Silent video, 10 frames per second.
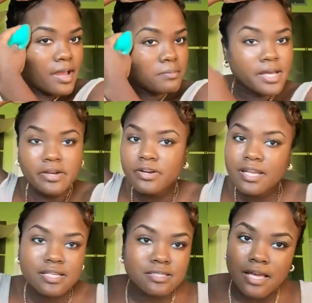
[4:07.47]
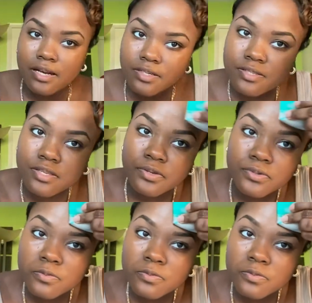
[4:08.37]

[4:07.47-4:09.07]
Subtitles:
I'm like, girl, that is not an excuse,